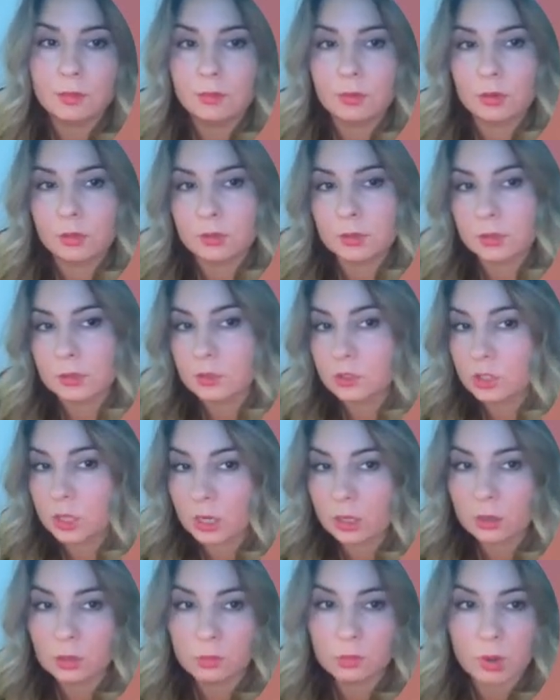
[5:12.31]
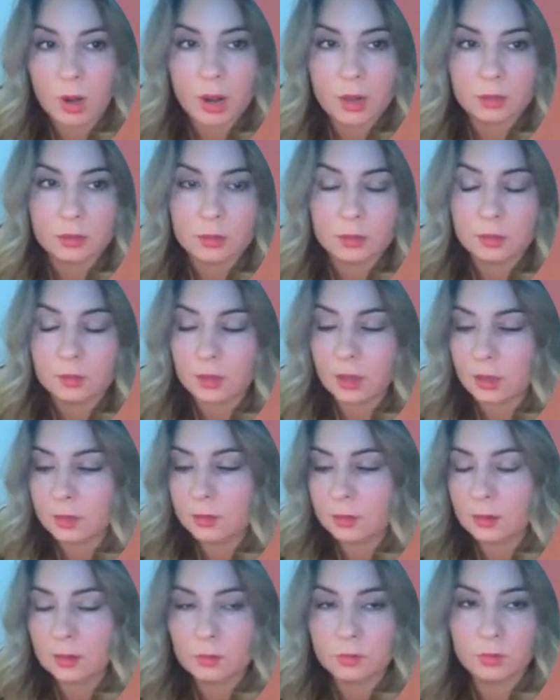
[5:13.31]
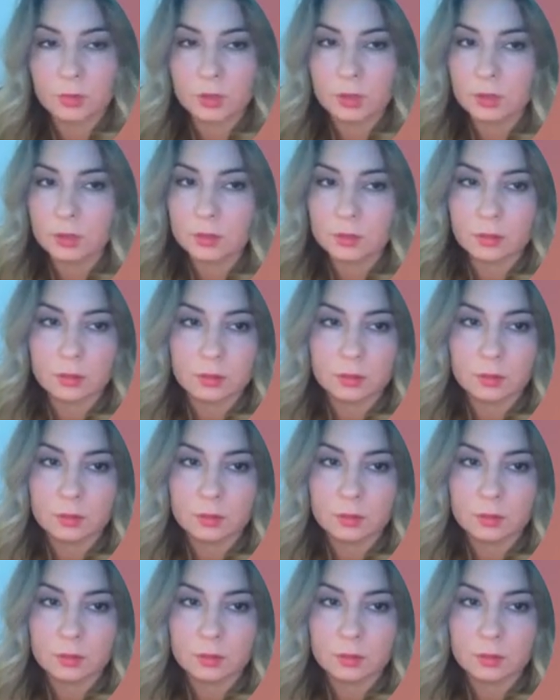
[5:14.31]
versus general practice has different